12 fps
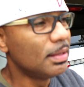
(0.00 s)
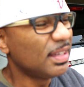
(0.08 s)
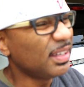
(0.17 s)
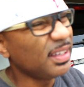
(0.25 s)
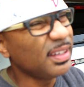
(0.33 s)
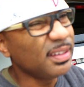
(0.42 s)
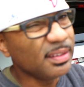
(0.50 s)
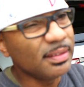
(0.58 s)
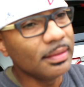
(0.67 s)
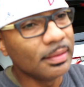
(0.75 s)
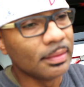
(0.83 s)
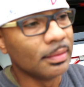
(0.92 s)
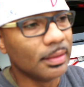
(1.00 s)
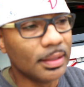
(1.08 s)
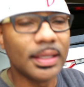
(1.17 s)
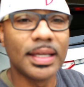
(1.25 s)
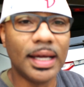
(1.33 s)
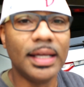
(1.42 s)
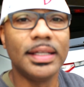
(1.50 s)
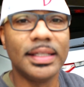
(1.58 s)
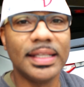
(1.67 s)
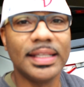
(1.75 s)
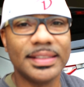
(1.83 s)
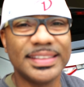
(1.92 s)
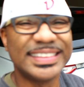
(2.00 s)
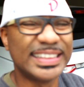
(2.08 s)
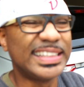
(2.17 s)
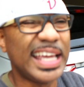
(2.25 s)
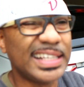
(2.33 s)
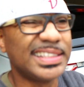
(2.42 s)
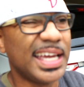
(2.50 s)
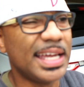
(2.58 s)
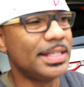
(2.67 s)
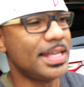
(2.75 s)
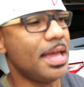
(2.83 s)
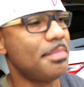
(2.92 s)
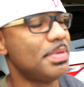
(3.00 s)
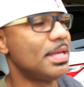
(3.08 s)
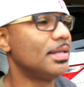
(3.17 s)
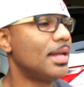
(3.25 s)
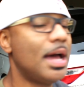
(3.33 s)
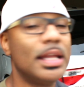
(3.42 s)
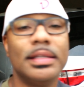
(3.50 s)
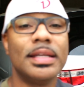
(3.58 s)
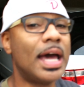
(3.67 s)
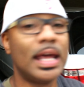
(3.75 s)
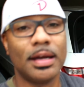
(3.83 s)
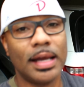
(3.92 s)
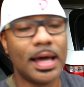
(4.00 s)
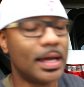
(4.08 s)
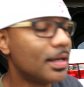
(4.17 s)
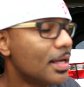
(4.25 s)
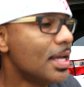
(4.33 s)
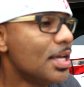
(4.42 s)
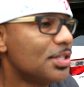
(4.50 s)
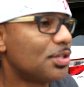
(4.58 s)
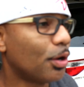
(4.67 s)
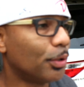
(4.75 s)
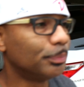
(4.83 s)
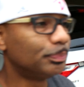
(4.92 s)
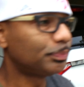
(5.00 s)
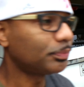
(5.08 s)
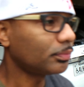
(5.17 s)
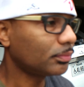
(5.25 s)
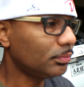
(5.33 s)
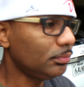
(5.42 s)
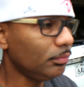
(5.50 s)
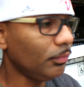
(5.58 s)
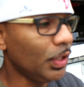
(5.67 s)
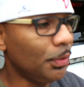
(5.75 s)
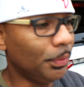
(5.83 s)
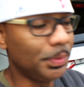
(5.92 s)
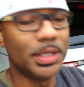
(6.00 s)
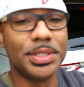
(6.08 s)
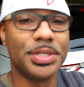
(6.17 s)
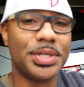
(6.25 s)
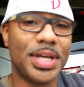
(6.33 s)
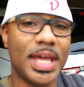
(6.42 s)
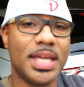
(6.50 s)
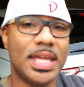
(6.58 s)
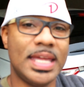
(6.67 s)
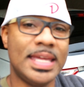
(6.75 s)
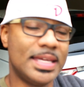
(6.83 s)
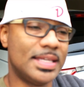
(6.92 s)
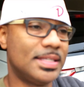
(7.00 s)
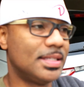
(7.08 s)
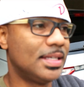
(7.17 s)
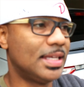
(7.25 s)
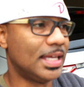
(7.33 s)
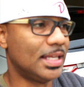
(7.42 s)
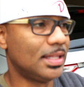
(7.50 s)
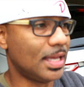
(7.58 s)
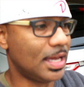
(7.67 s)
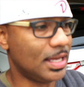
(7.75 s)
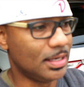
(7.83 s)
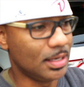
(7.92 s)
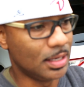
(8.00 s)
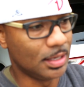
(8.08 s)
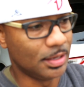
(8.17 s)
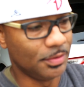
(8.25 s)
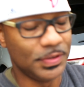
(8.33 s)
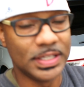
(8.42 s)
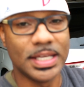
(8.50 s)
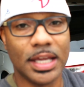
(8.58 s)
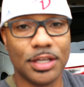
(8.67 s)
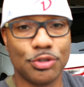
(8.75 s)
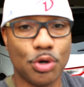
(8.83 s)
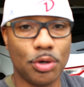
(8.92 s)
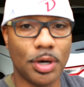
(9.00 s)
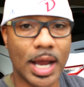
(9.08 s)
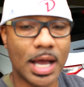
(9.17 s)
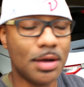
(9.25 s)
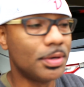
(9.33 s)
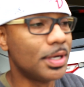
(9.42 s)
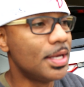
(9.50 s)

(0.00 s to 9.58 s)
It kind of did, just a tad bit, not a lot. So what we're gonna do today is get that Vtech controller out